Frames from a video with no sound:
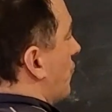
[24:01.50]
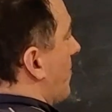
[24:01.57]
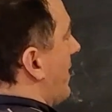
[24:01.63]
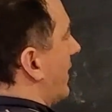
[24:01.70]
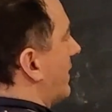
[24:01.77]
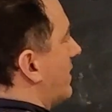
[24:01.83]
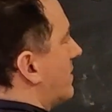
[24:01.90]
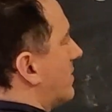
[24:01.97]
the
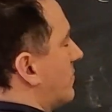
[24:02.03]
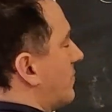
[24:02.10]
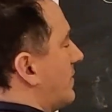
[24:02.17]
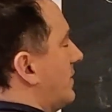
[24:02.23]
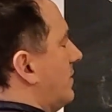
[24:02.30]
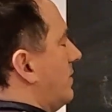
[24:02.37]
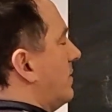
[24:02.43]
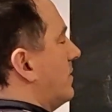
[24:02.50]
magnetic
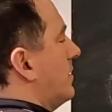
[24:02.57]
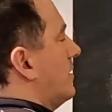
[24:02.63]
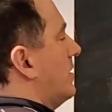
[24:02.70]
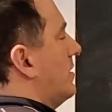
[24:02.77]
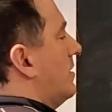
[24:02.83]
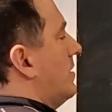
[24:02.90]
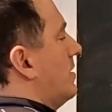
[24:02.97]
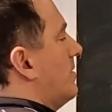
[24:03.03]
field,
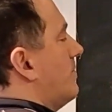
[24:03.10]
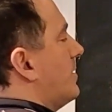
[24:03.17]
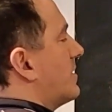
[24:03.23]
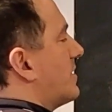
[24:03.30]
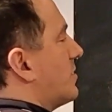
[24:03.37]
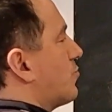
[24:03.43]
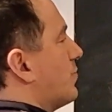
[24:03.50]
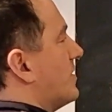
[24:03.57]

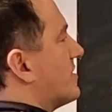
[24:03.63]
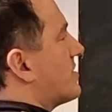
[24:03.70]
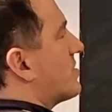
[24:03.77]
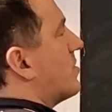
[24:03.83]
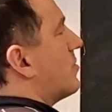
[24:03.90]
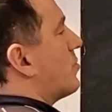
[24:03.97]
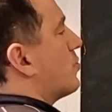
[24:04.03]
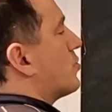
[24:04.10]
but it will
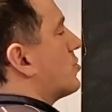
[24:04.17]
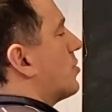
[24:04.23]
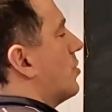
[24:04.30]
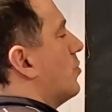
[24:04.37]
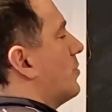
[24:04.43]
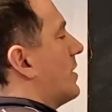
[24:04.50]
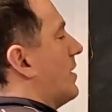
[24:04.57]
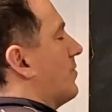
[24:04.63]
start to
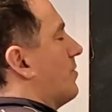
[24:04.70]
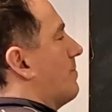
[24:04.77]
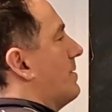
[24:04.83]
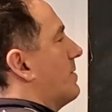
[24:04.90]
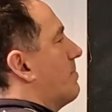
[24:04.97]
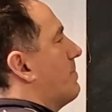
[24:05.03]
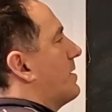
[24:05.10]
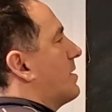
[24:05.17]
slow down a
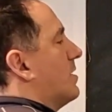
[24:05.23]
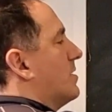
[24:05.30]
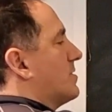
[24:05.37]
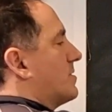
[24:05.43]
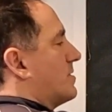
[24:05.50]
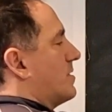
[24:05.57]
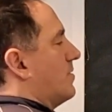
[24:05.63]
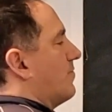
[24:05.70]
bit
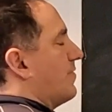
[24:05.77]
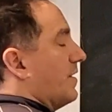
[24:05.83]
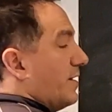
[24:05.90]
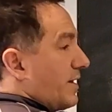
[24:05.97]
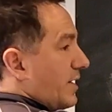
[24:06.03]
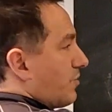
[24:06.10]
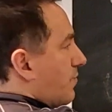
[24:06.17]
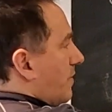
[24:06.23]
because the
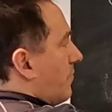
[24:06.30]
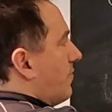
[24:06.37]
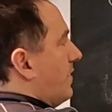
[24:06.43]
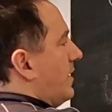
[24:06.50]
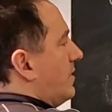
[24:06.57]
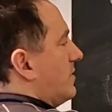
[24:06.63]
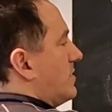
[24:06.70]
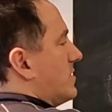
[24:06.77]
electric
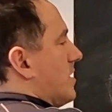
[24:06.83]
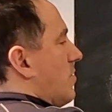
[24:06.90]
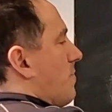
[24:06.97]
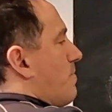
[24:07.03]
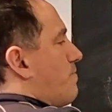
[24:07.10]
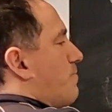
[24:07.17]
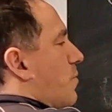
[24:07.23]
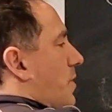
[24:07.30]
field is
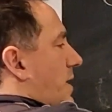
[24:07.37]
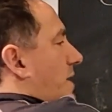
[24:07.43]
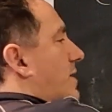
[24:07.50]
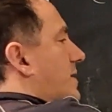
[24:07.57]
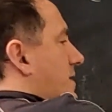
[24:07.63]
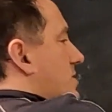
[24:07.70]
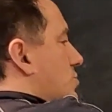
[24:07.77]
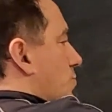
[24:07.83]
now
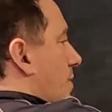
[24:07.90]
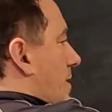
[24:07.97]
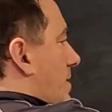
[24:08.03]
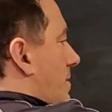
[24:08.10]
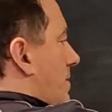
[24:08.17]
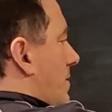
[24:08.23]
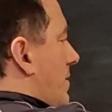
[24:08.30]
pulling this way.